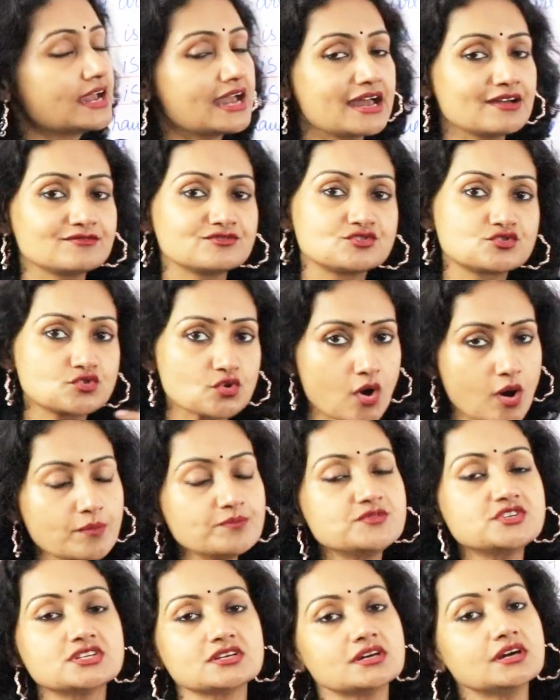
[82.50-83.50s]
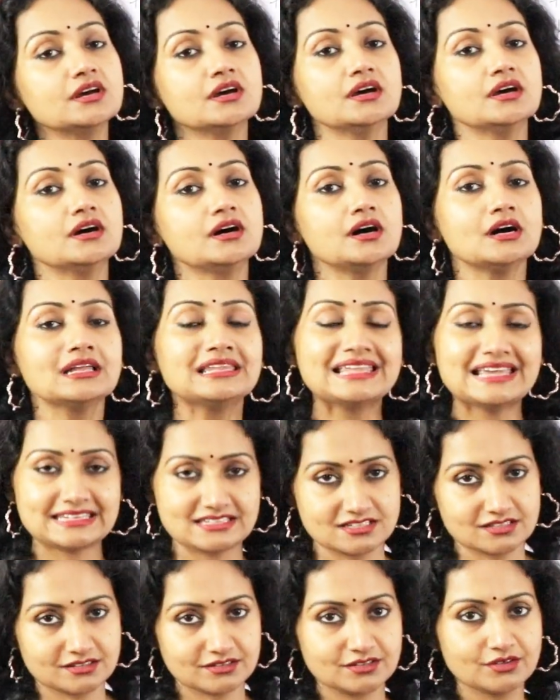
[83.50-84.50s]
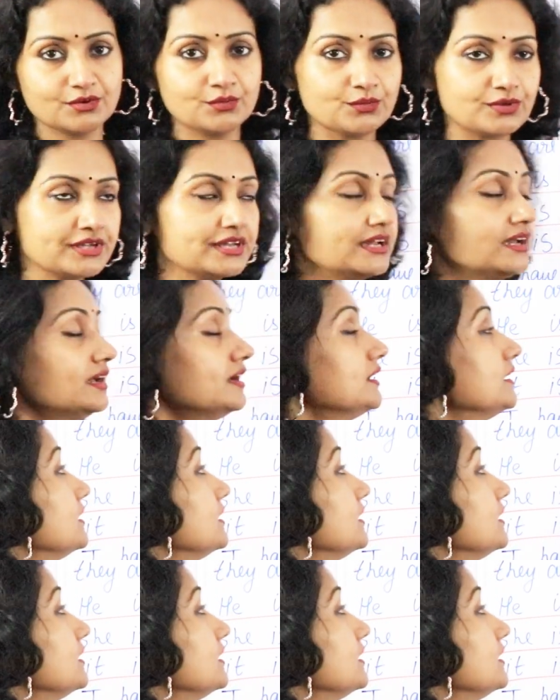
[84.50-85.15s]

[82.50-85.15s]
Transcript: have dropped a letter. Okay,